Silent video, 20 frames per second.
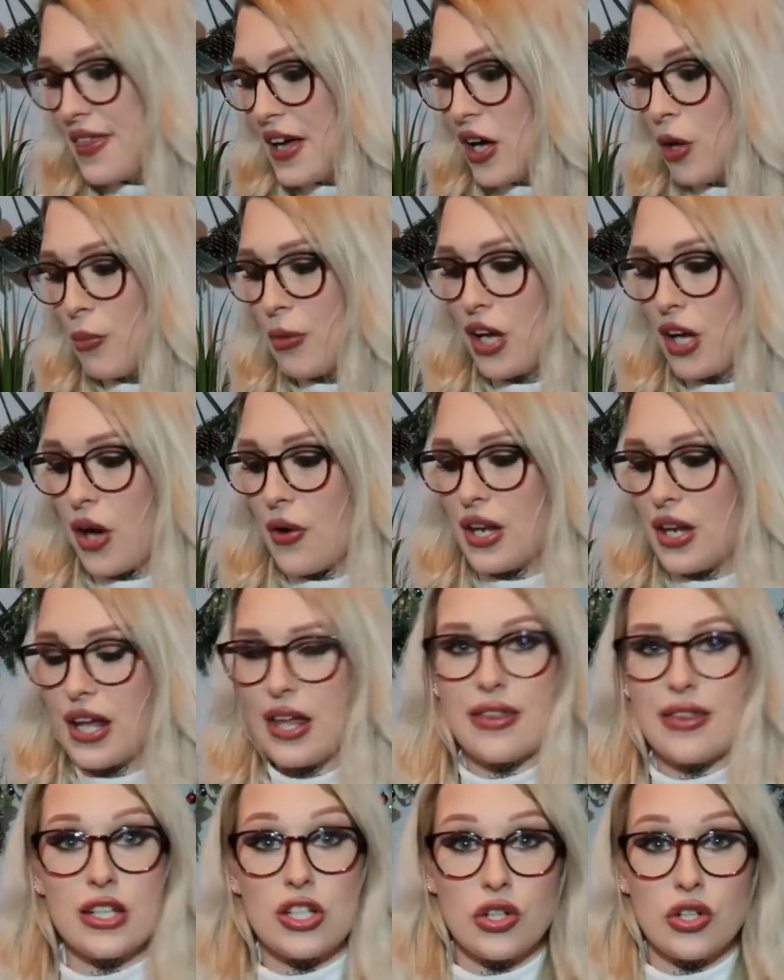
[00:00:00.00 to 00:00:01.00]
they'll be going
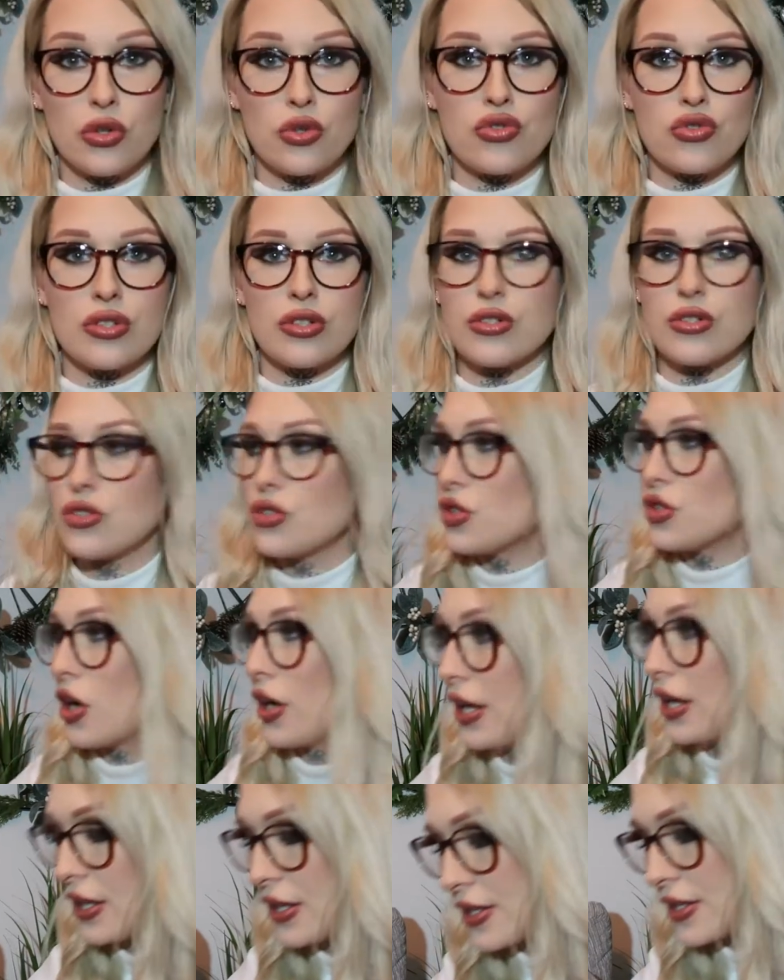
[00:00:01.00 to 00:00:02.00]
in the children's
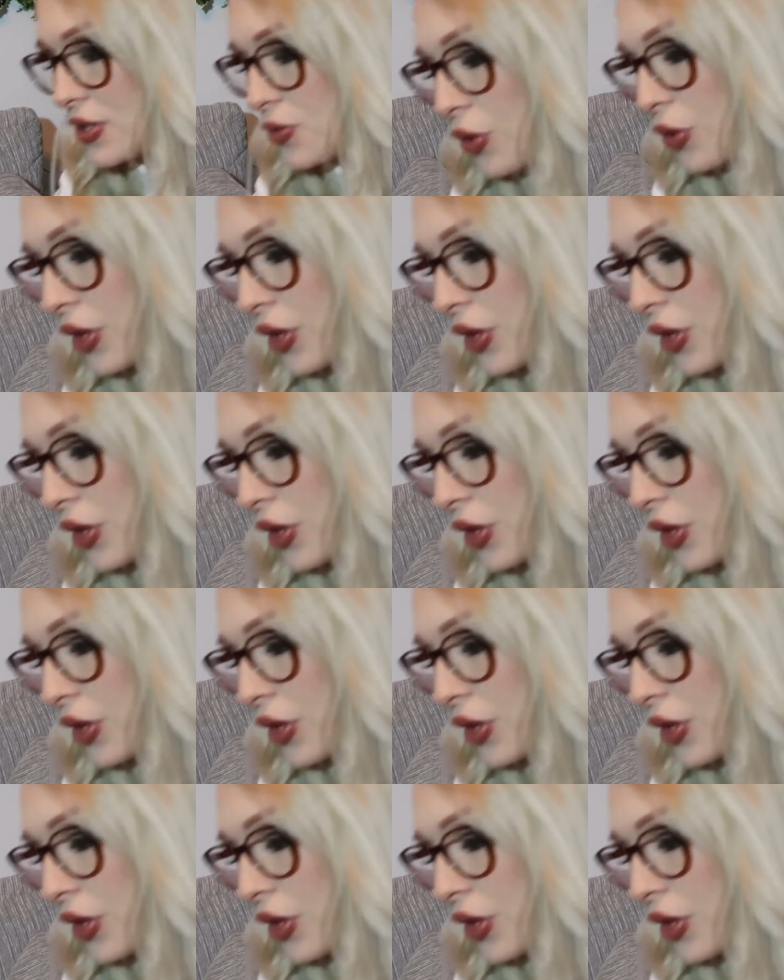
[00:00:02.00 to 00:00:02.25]
stockings,